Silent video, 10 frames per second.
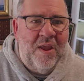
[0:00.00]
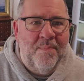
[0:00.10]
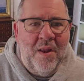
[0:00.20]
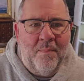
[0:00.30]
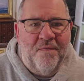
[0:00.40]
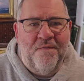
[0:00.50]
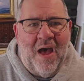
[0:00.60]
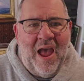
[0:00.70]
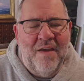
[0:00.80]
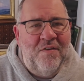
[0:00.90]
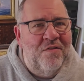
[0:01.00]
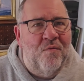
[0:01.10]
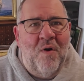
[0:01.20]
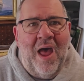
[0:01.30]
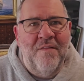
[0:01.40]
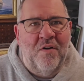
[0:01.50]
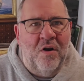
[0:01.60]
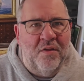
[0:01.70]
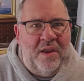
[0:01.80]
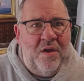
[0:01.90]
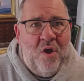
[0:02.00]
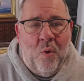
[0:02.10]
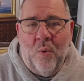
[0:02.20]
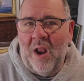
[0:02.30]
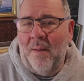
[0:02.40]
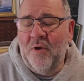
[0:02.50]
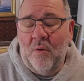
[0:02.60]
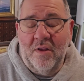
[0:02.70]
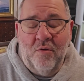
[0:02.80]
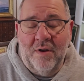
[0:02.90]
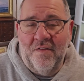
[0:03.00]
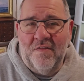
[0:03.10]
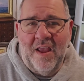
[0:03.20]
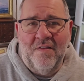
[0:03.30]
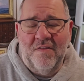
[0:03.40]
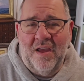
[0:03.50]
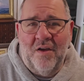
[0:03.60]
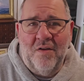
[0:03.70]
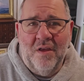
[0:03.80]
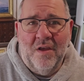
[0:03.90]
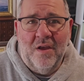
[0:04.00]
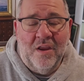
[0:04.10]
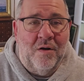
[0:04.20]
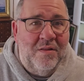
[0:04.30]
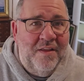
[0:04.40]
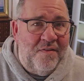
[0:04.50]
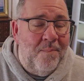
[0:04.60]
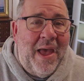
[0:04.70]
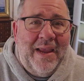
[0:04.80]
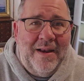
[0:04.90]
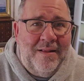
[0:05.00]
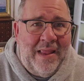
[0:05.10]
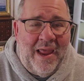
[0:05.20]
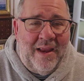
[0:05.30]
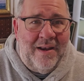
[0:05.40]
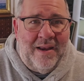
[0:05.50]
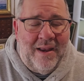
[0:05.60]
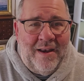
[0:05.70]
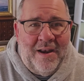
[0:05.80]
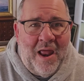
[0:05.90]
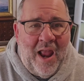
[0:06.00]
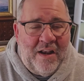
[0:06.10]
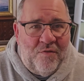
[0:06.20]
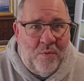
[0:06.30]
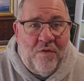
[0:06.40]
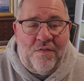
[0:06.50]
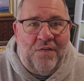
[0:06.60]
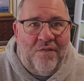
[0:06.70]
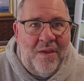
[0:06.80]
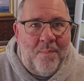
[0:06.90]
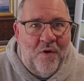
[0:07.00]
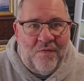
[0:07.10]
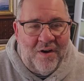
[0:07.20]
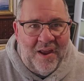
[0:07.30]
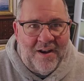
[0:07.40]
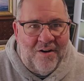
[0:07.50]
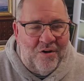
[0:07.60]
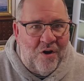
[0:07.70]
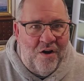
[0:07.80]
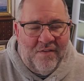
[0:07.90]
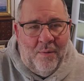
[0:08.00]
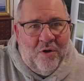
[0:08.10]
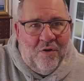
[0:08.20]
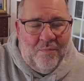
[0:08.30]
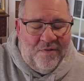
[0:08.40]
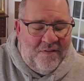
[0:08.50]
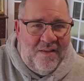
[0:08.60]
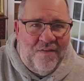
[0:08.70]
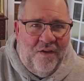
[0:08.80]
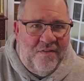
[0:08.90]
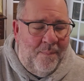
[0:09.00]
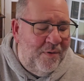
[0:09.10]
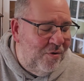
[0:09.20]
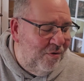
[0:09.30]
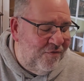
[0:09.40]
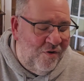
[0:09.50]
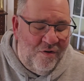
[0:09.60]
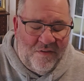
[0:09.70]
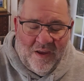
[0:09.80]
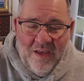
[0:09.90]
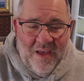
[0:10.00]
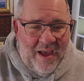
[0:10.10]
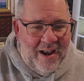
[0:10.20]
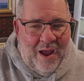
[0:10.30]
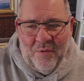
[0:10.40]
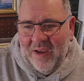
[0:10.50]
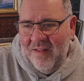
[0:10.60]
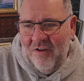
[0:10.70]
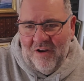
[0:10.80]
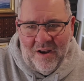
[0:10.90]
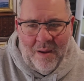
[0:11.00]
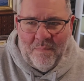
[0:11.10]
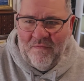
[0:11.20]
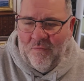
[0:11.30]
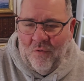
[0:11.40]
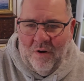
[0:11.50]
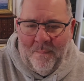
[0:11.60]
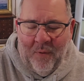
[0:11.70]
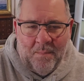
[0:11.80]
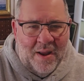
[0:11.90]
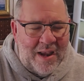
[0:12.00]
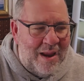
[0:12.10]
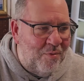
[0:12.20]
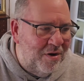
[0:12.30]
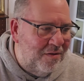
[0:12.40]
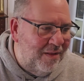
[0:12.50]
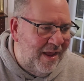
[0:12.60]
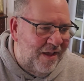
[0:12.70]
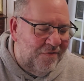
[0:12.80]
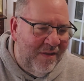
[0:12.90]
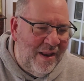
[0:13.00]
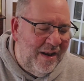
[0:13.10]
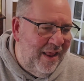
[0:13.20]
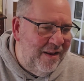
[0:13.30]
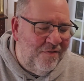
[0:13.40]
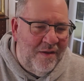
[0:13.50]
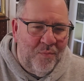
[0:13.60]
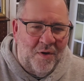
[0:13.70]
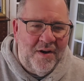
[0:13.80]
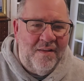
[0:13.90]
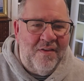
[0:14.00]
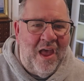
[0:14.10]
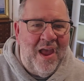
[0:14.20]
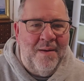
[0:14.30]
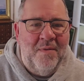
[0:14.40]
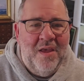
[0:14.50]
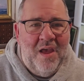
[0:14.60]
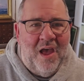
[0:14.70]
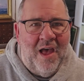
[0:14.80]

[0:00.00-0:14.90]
Tip number 5 is arrive early. When I'm going to an estate sale, listen, back in the day in the 90s, we used to sleep overnight in our cars. I would go to estate sales up in North Jersey, and I would get there the night before, put my name on a list, and they'd let us in one at a time.